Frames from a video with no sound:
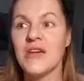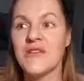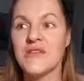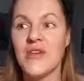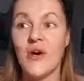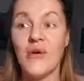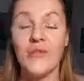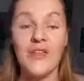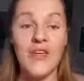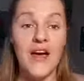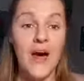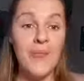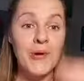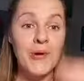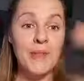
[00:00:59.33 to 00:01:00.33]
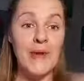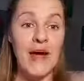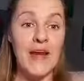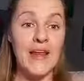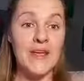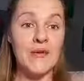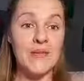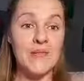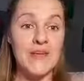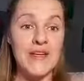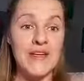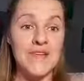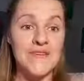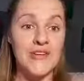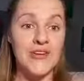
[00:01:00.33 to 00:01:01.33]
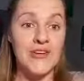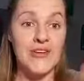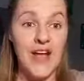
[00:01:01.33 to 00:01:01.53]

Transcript: So the upper body would be considered